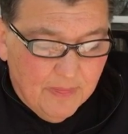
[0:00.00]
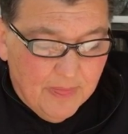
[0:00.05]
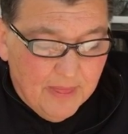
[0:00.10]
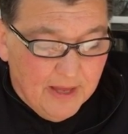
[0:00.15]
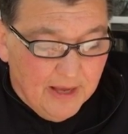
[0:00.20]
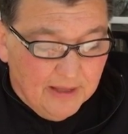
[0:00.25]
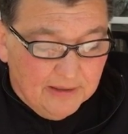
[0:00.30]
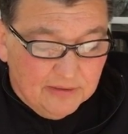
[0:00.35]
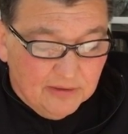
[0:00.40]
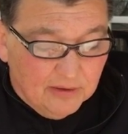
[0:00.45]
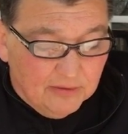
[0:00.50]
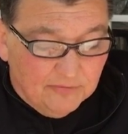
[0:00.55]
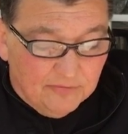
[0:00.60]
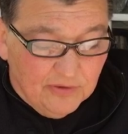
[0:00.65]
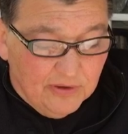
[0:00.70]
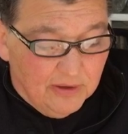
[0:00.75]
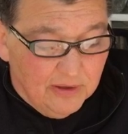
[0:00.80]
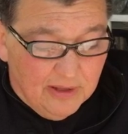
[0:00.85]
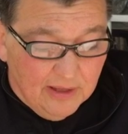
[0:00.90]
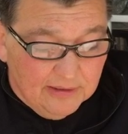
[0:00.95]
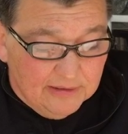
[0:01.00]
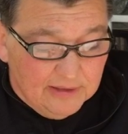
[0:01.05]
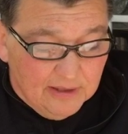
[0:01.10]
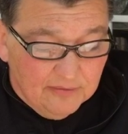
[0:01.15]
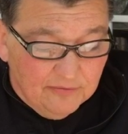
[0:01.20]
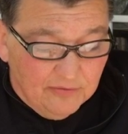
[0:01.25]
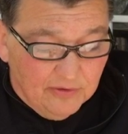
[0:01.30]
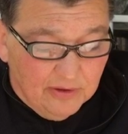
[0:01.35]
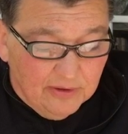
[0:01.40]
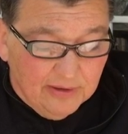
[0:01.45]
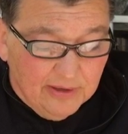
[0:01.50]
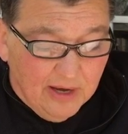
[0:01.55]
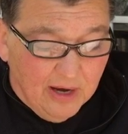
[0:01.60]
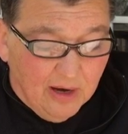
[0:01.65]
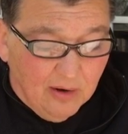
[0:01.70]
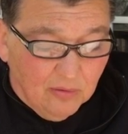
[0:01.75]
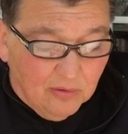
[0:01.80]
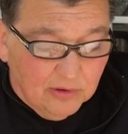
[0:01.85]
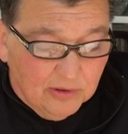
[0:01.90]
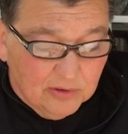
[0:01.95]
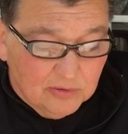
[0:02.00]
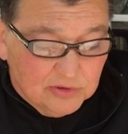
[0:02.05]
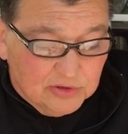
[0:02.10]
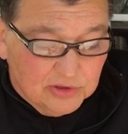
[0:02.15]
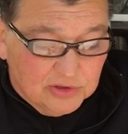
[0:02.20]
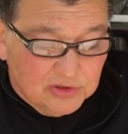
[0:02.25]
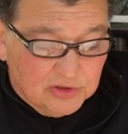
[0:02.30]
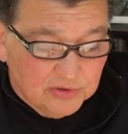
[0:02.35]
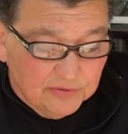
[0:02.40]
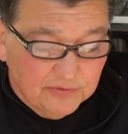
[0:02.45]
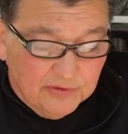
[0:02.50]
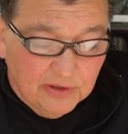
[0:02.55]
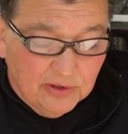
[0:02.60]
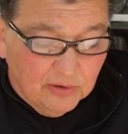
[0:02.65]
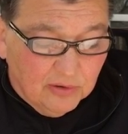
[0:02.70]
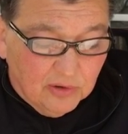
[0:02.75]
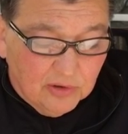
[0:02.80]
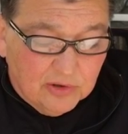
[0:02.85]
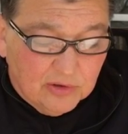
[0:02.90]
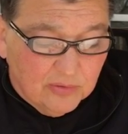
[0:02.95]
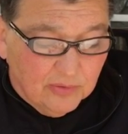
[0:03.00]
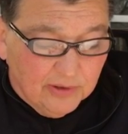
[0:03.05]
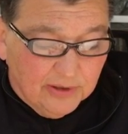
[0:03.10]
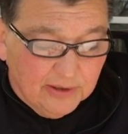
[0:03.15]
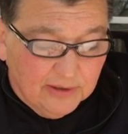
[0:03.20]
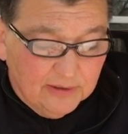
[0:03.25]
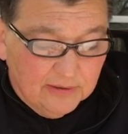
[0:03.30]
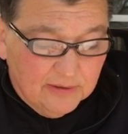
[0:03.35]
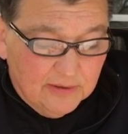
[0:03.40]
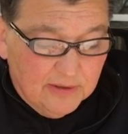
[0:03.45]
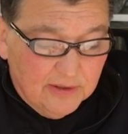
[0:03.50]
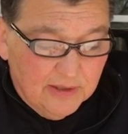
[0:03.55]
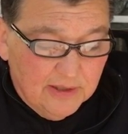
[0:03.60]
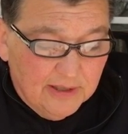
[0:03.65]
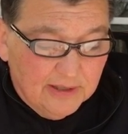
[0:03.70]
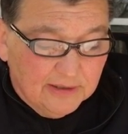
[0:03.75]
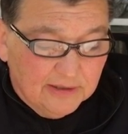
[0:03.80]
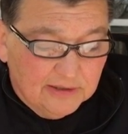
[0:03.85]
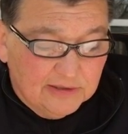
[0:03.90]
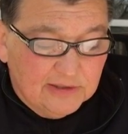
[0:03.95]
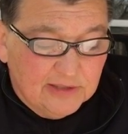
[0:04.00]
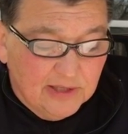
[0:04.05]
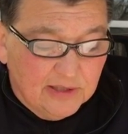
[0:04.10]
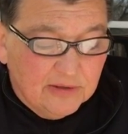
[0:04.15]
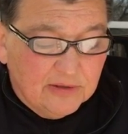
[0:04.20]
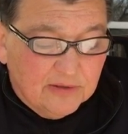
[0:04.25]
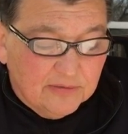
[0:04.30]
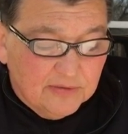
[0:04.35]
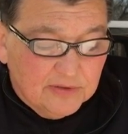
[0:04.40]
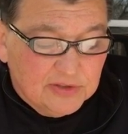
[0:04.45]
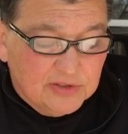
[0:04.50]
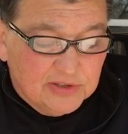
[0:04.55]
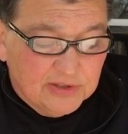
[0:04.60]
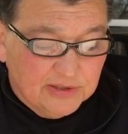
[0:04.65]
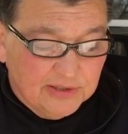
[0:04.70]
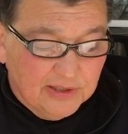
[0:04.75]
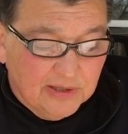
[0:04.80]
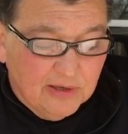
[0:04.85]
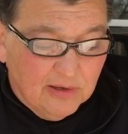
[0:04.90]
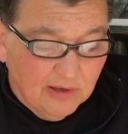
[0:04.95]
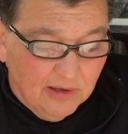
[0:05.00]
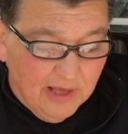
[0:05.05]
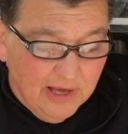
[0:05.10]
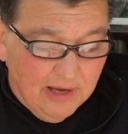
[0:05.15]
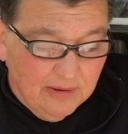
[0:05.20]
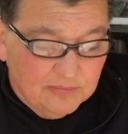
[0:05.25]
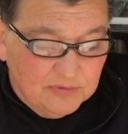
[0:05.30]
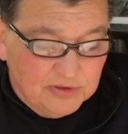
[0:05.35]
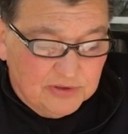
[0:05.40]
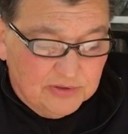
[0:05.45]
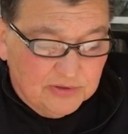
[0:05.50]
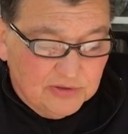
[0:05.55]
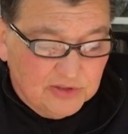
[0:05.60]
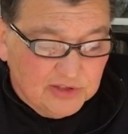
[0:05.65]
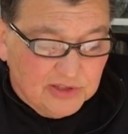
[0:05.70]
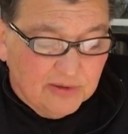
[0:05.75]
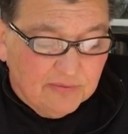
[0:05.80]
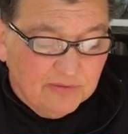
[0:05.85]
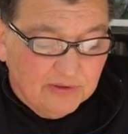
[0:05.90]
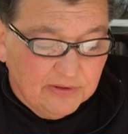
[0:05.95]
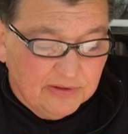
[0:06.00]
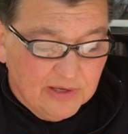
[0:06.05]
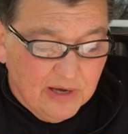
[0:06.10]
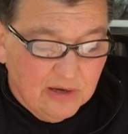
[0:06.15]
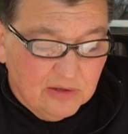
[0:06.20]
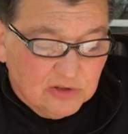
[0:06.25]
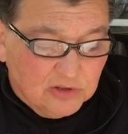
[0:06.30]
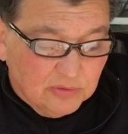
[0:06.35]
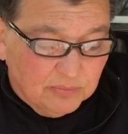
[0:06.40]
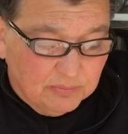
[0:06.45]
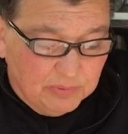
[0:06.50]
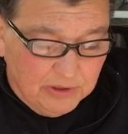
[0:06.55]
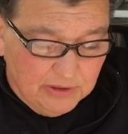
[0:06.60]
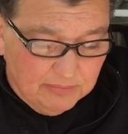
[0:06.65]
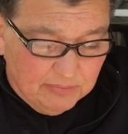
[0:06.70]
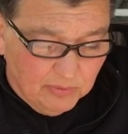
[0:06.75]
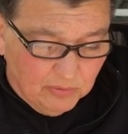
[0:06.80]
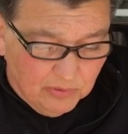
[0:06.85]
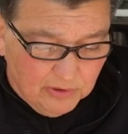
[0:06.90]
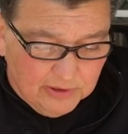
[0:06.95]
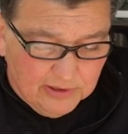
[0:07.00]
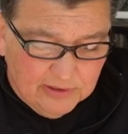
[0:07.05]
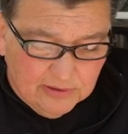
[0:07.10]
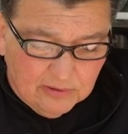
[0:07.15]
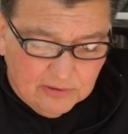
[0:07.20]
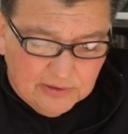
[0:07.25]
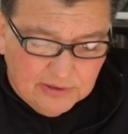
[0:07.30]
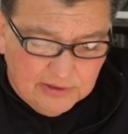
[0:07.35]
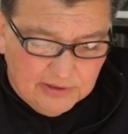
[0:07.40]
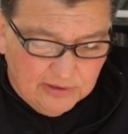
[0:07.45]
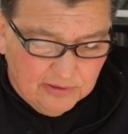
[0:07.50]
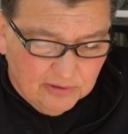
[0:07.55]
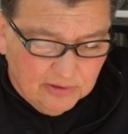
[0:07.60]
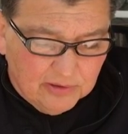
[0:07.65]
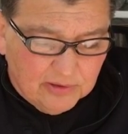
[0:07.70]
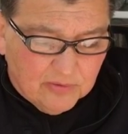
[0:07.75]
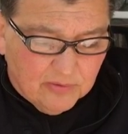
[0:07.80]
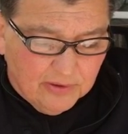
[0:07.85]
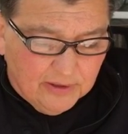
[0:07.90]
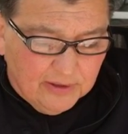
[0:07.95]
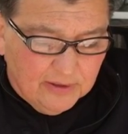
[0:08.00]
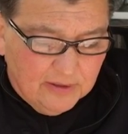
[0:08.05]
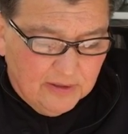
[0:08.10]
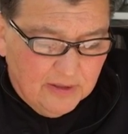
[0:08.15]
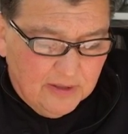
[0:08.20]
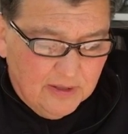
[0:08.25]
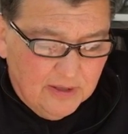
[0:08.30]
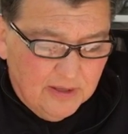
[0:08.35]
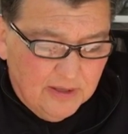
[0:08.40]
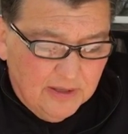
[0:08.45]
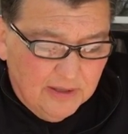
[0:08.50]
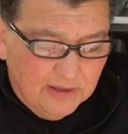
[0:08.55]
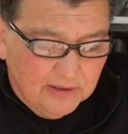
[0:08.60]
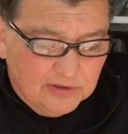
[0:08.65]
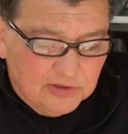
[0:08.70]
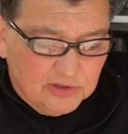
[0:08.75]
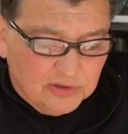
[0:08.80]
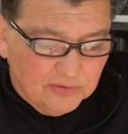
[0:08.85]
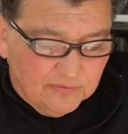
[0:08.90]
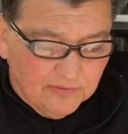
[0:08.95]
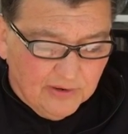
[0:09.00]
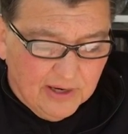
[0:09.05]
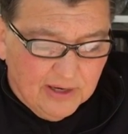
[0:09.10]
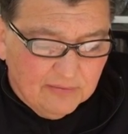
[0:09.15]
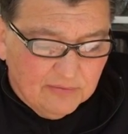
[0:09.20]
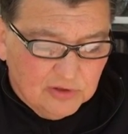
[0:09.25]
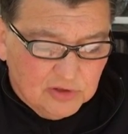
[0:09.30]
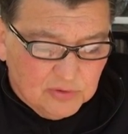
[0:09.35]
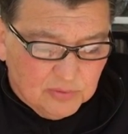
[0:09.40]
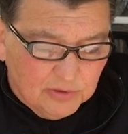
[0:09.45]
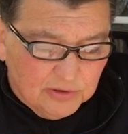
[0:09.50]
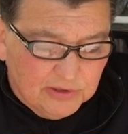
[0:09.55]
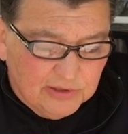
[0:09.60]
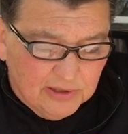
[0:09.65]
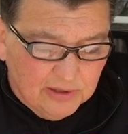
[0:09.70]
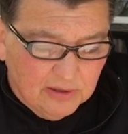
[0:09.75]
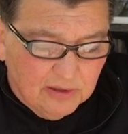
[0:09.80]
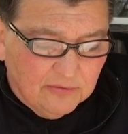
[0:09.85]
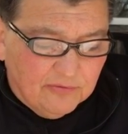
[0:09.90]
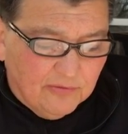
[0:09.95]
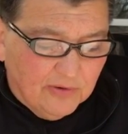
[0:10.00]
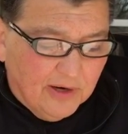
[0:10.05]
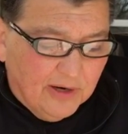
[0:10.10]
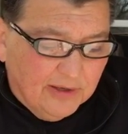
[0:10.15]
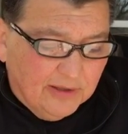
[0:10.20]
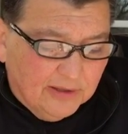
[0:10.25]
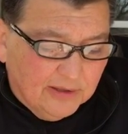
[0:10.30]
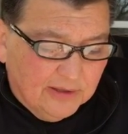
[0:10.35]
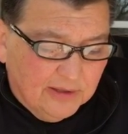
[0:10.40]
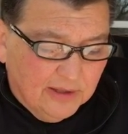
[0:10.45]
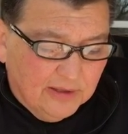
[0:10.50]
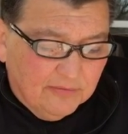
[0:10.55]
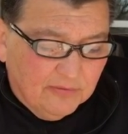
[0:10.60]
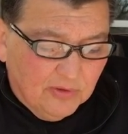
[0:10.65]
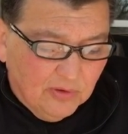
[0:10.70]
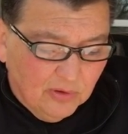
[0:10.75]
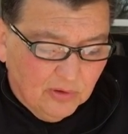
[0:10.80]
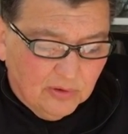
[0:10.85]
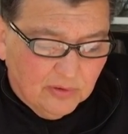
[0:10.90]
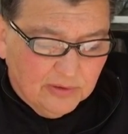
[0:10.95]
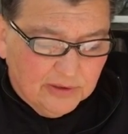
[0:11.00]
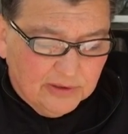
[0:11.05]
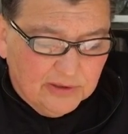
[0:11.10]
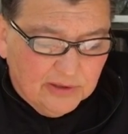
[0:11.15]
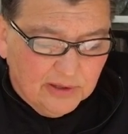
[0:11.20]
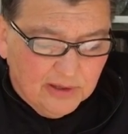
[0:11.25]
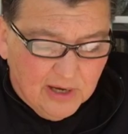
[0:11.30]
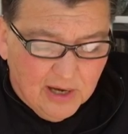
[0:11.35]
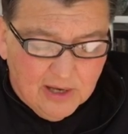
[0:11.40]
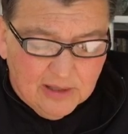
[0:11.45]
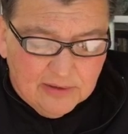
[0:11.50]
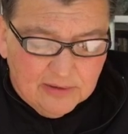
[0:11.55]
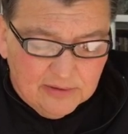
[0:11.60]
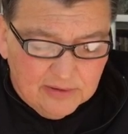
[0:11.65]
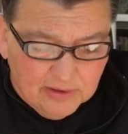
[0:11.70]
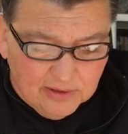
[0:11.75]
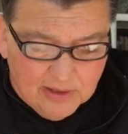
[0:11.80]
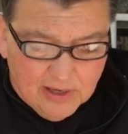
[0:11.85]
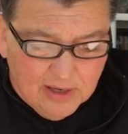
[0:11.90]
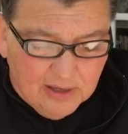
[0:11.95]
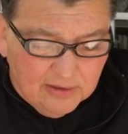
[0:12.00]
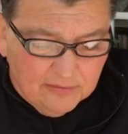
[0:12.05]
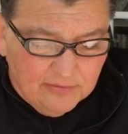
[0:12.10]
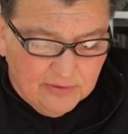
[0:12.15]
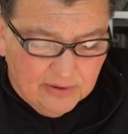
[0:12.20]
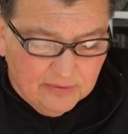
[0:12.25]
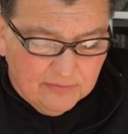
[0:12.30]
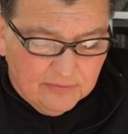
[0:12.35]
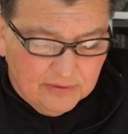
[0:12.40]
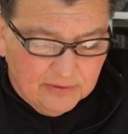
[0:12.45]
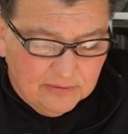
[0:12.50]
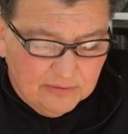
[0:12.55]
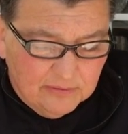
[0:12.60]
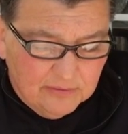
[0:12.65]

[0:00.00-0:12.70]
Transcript: At, their, at that very hour there was a severe earthquake and a tenth of the city collapsed. 7,000 people were killed in the earthquake, and survivors were terrified and gave glory to God, the God of heaven.